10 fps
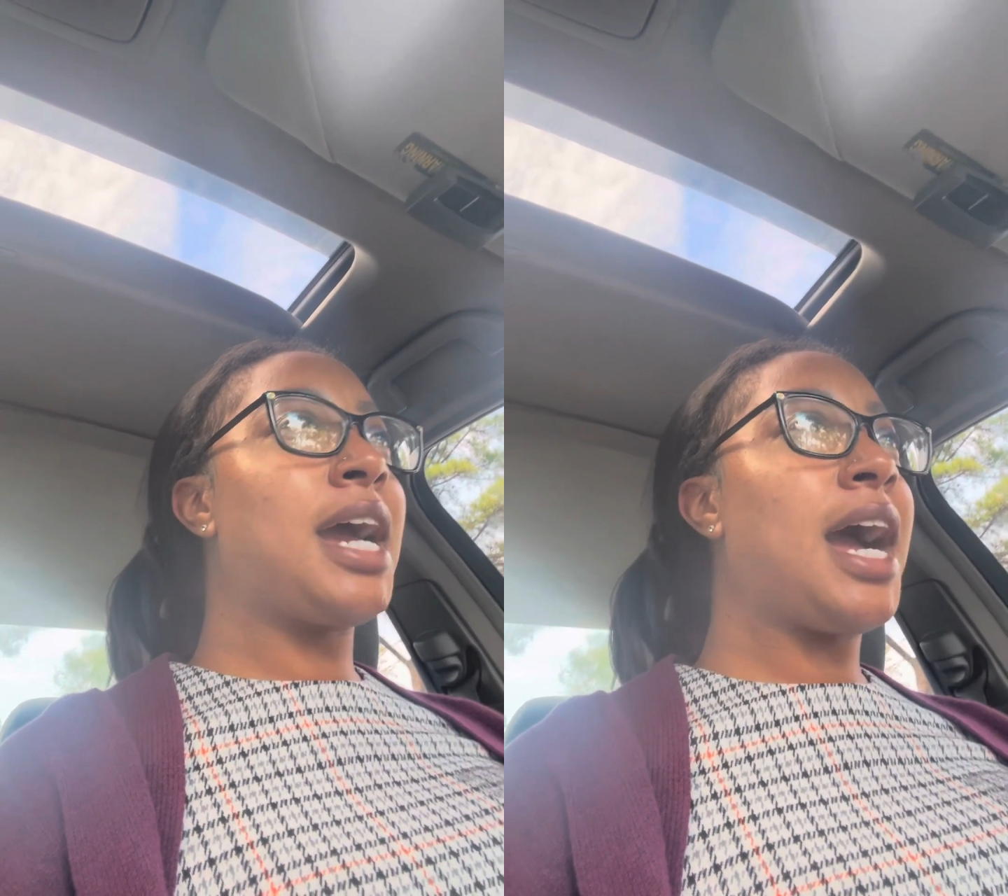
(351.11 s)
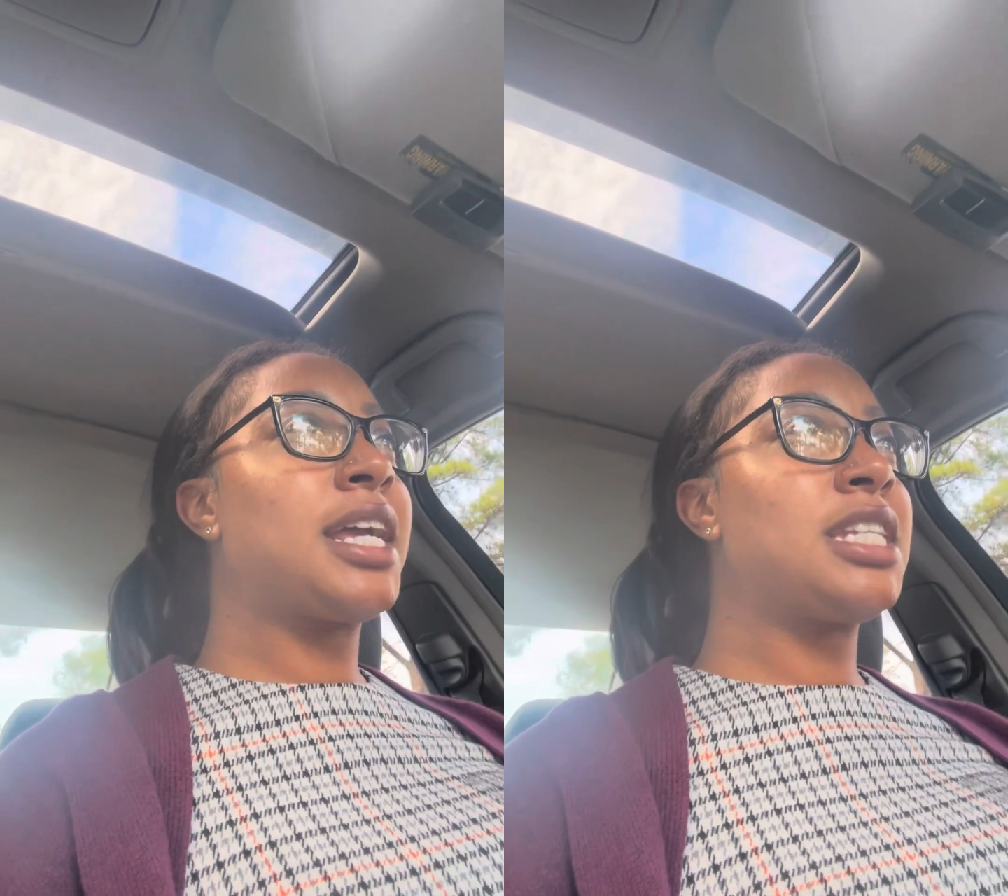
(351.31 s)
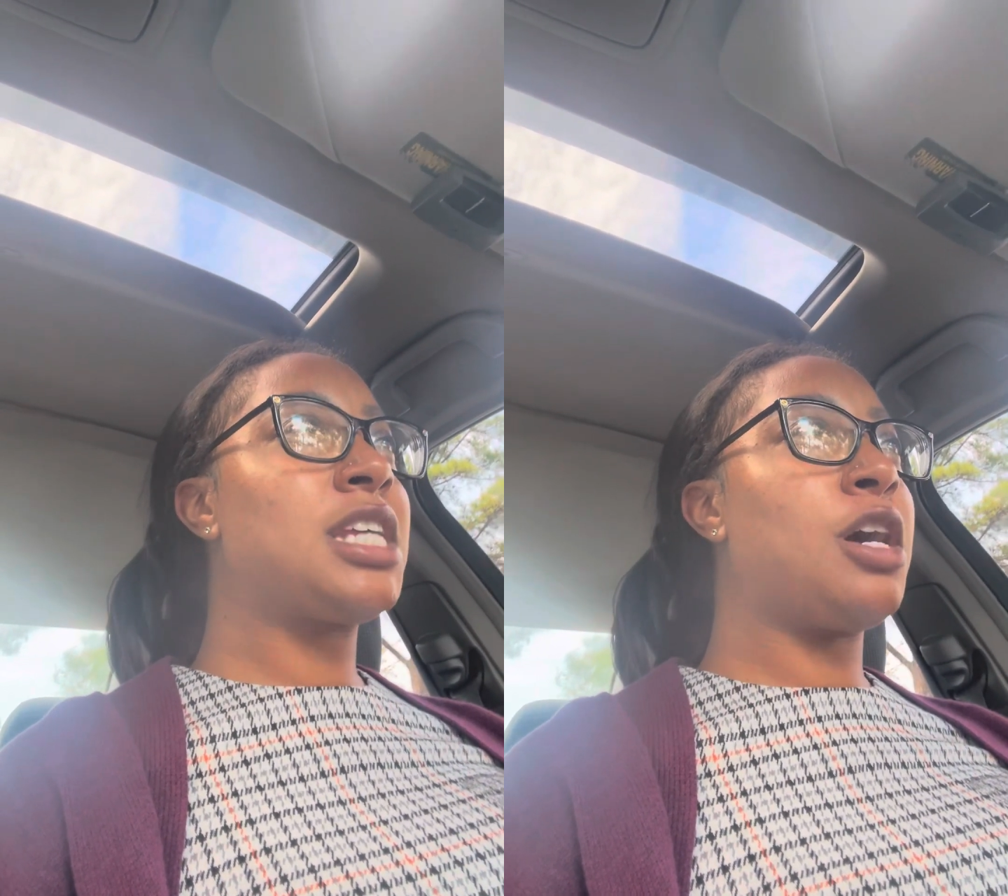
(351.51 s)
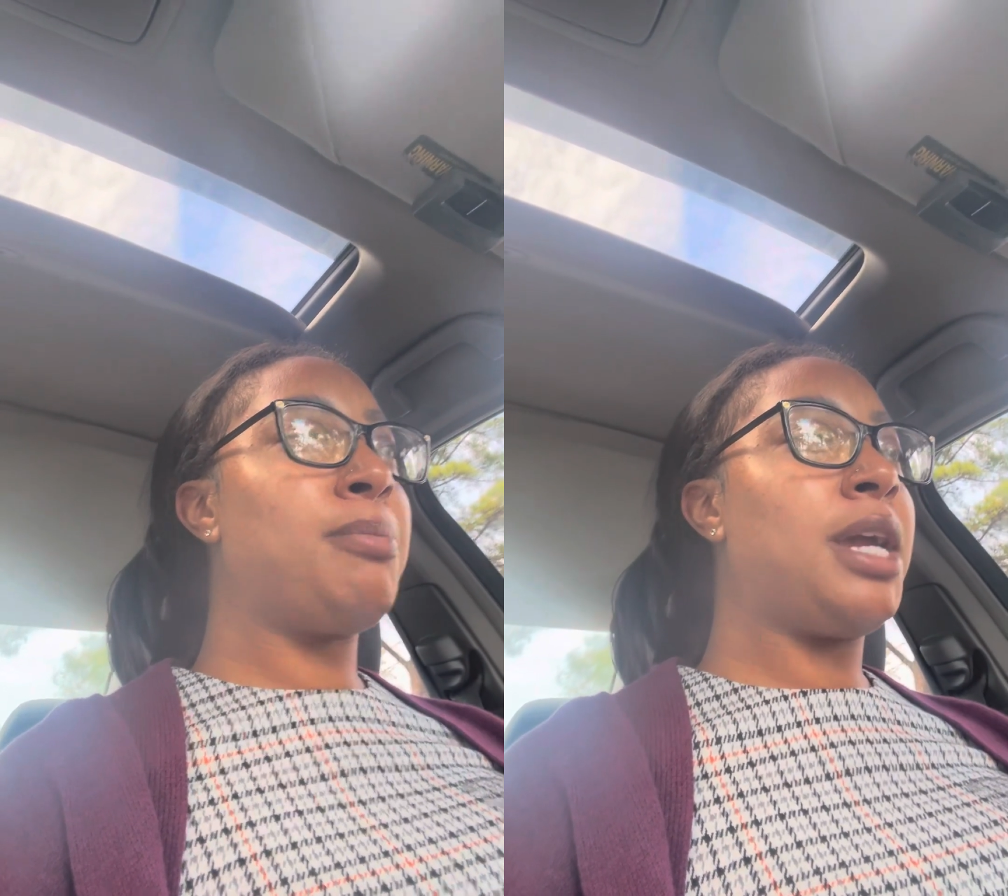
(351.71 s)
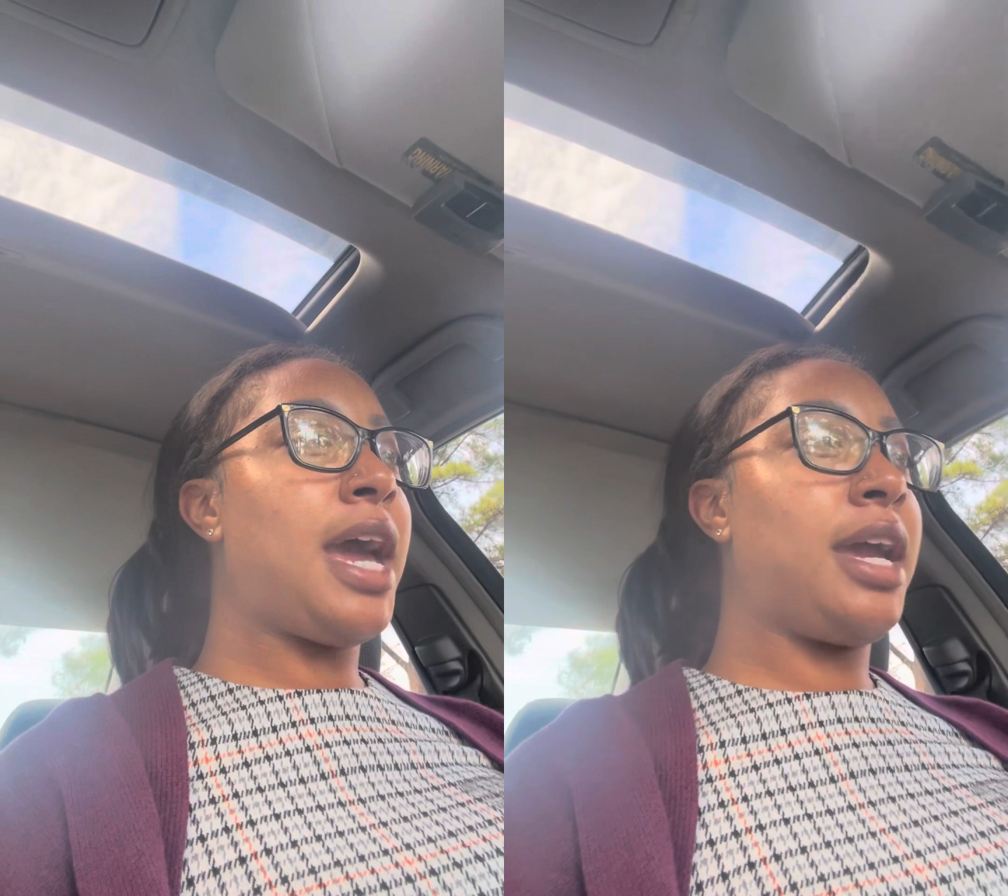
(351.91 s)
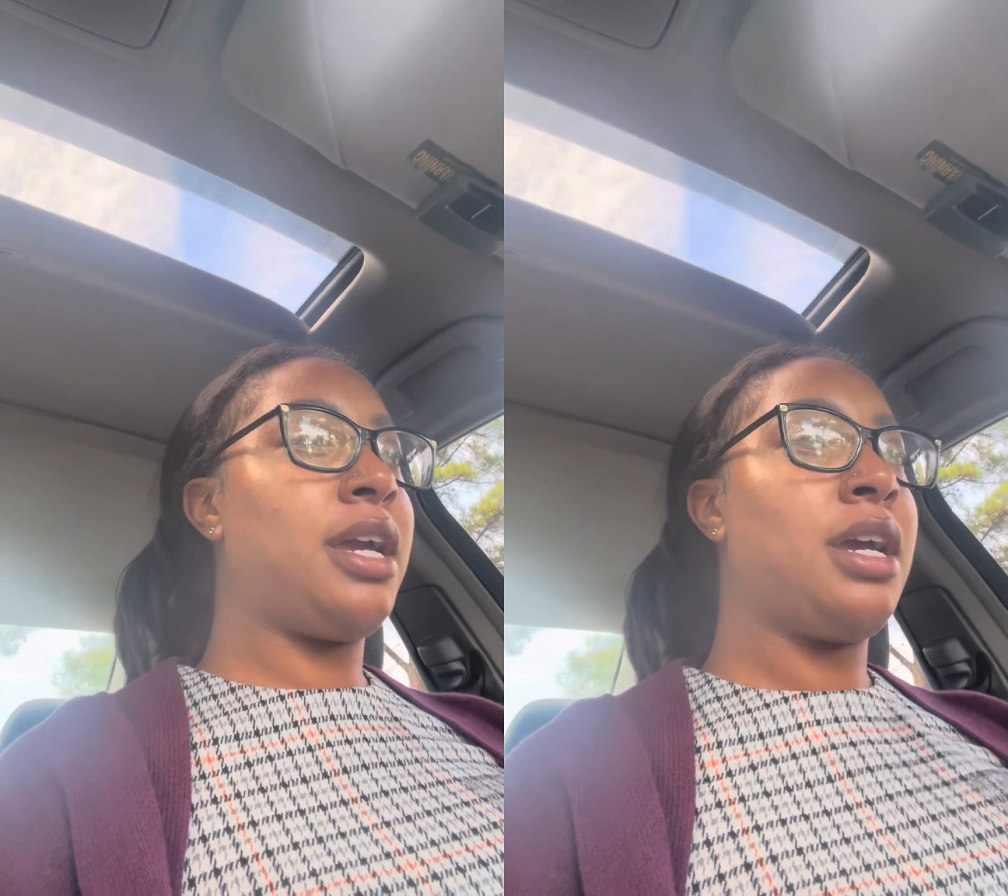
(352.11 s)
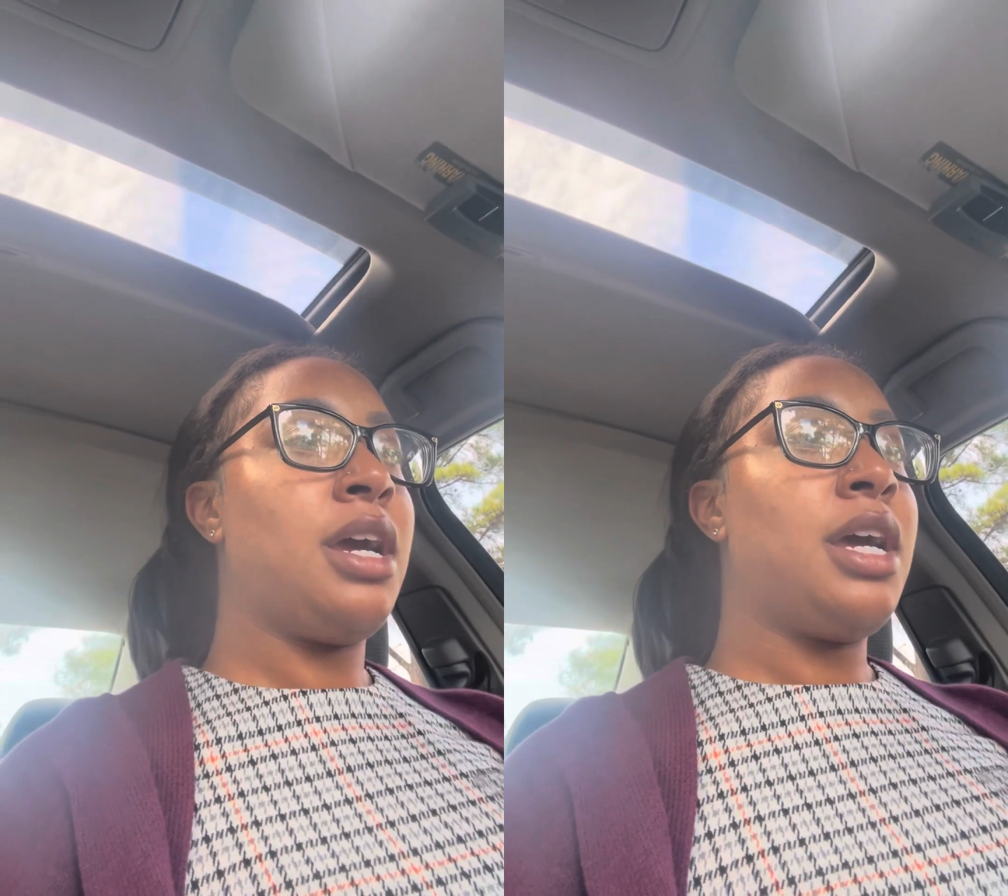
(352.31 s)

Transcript: God can tell me, hey,